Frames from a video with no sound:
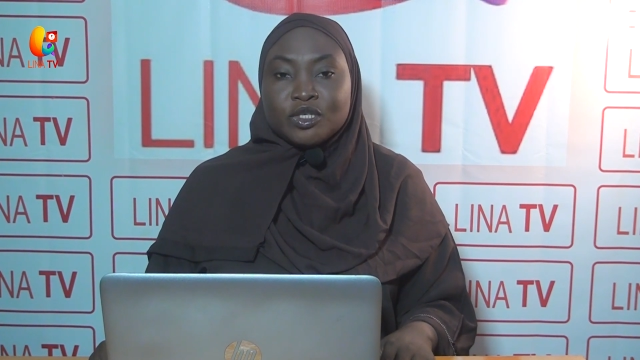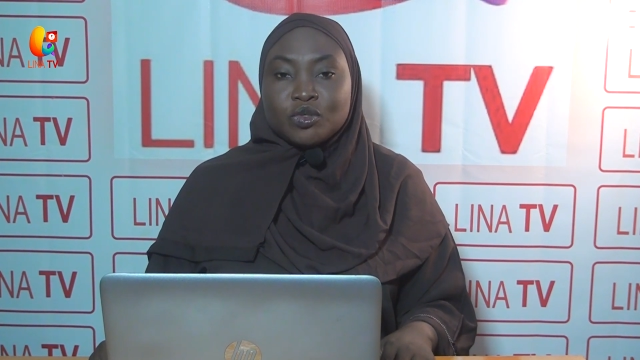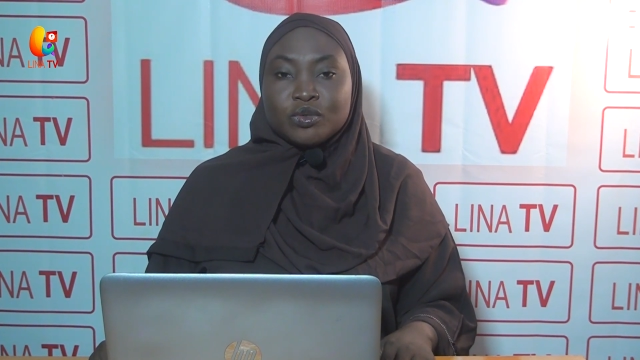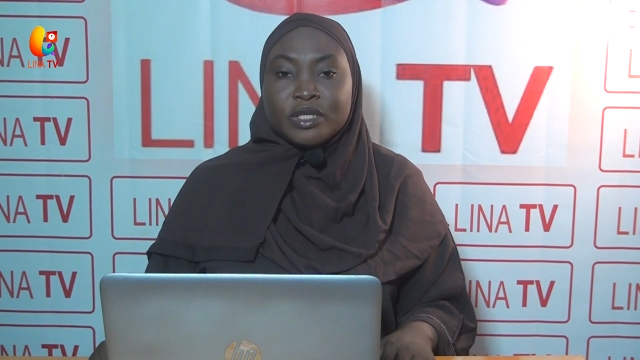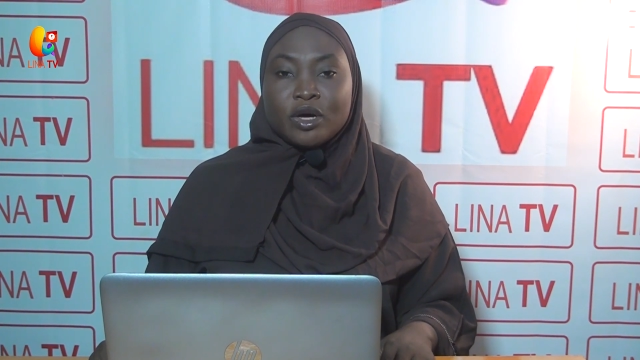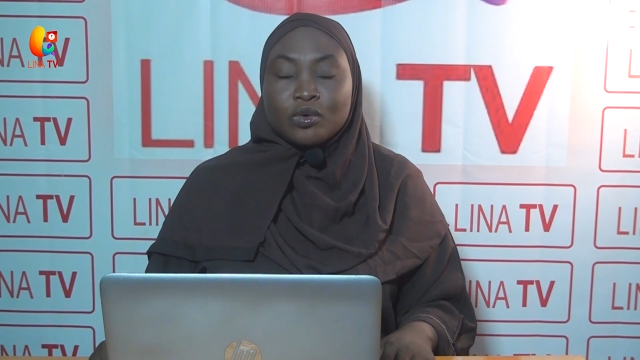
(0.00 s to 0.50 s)

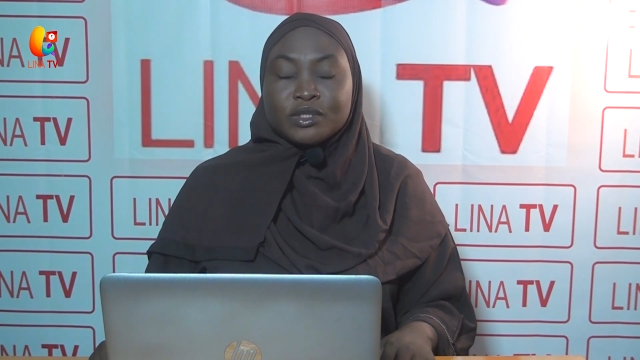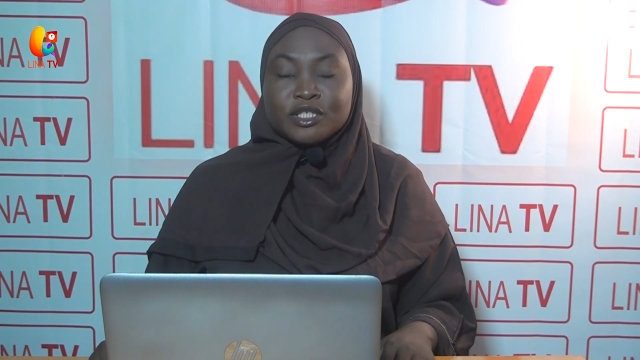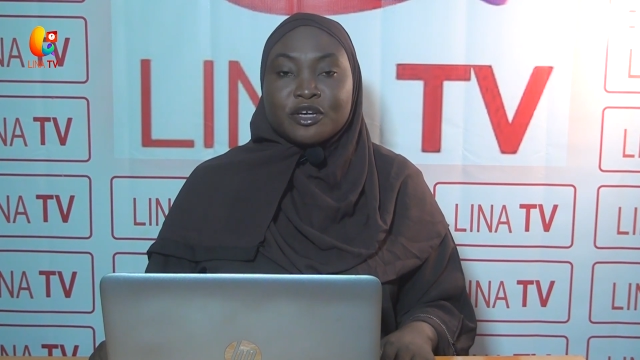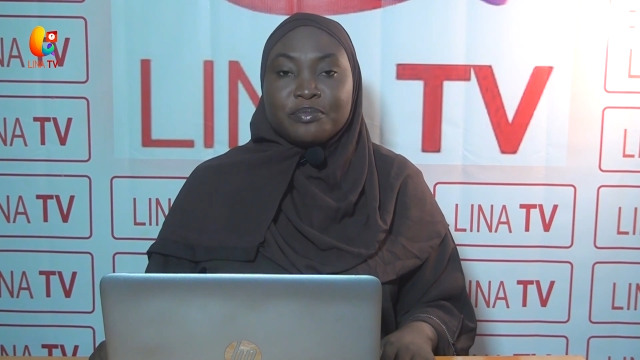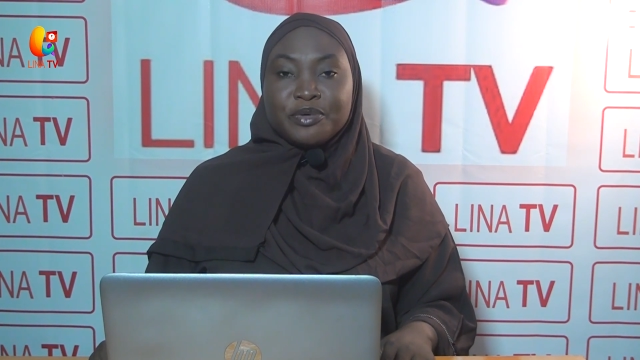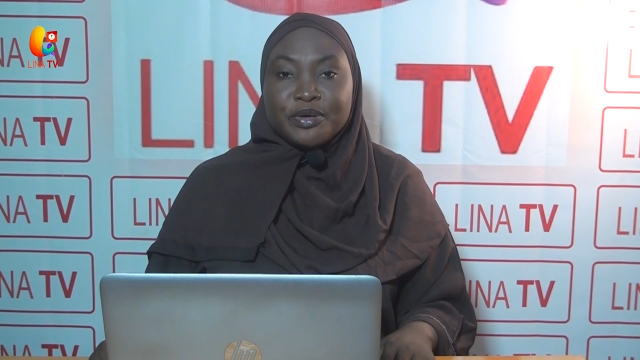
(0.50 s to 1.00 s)
to their host
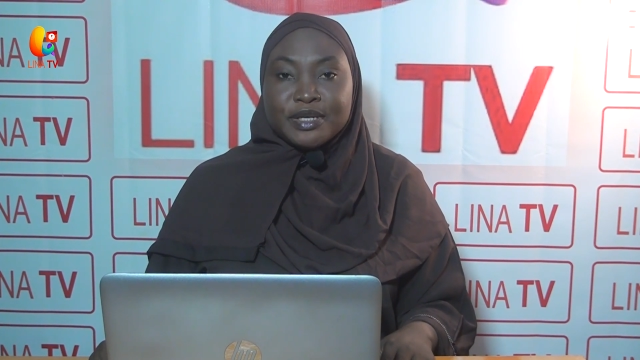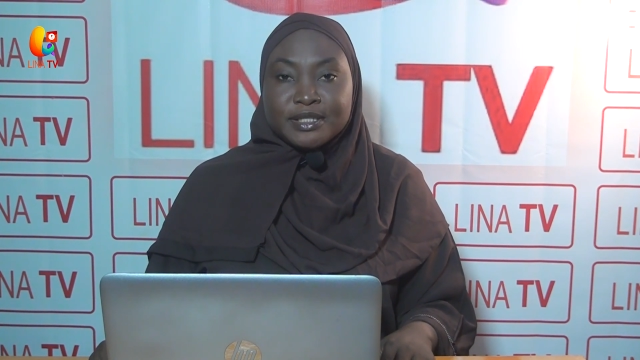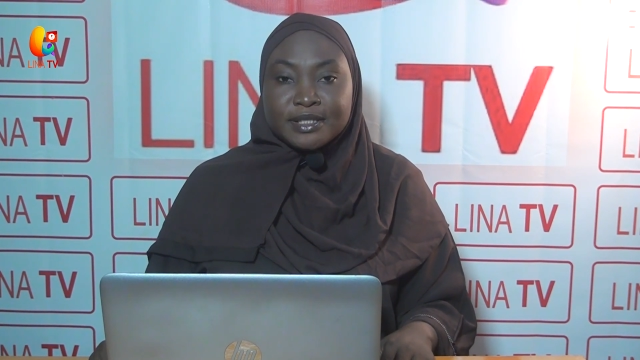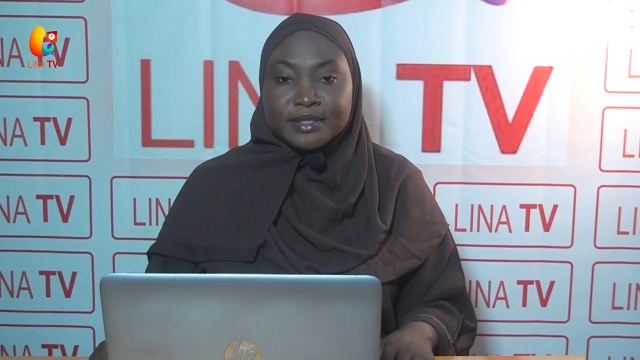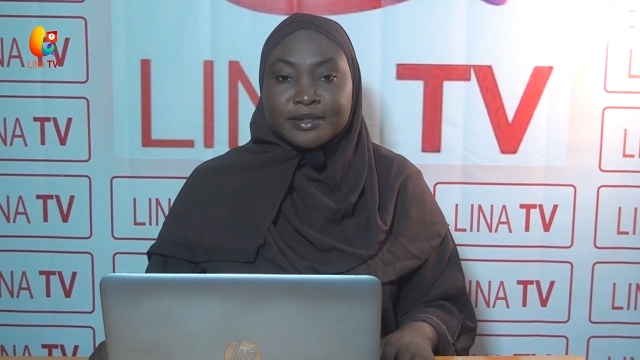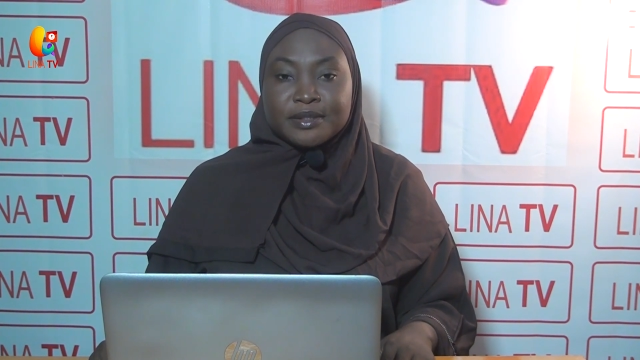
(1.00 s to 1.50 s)

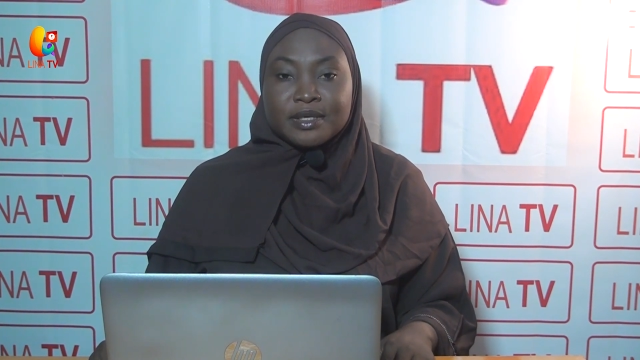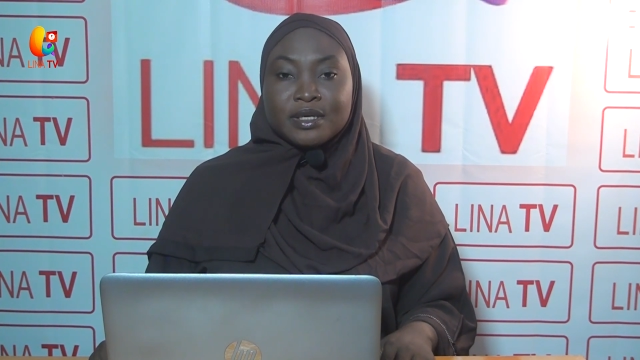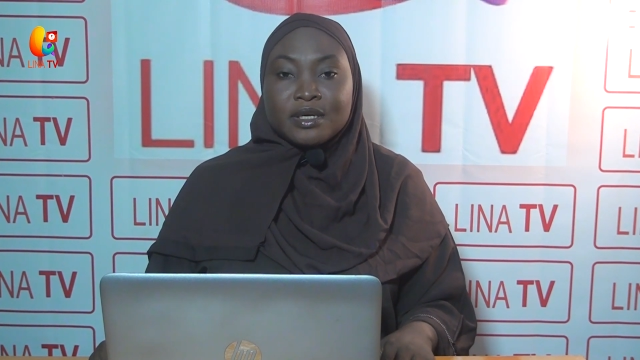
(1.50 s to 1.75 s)
communities.